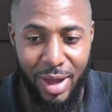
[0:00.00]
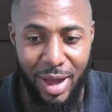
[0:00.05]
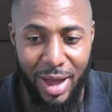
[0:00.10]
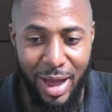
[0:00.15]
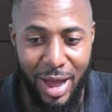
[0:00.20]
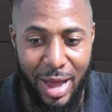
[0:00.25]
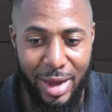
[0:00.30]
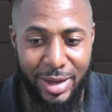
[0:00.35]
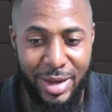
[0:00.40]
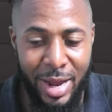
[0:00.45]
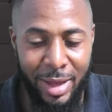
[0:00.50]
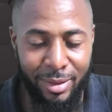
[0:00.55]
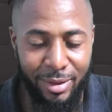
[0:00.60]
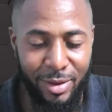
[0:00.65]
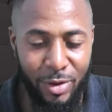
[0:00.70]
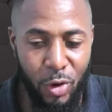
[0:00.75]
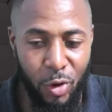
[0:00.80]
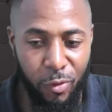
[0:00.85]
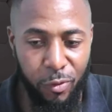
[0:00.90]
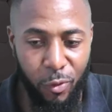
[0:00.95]
and not
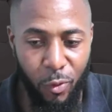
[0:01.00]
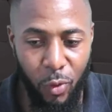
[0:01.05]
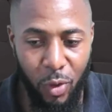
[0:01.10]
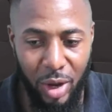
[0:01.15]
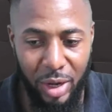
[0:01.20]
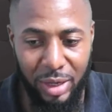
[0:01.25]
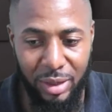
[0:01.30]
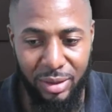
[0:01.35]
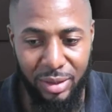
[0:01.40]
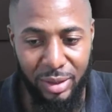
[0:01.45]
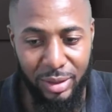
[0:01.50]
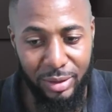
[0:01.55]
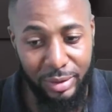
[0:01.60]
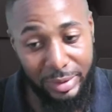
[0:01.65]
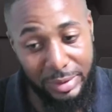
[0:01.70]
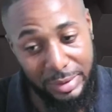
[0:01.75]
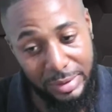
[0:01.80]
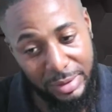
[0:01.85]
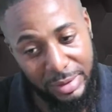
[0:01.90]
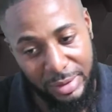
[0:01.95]
enough quality.
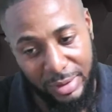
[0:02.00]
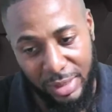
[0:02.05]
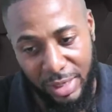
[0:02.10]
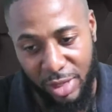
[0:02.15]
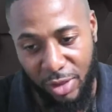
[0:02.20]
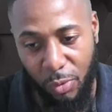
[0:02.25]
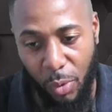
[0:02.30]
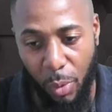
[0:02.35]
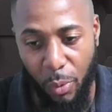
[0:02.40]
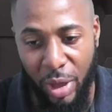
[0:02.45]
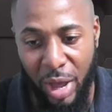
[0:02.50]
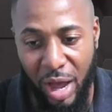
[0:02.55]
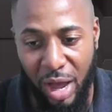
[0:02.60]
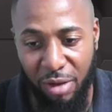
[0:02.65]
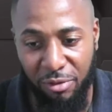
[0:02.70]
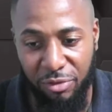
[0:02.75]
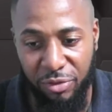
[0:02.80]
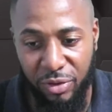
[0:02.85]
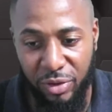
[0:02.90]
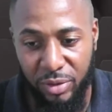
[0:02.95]
It's what we
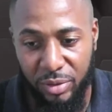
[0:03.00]
have.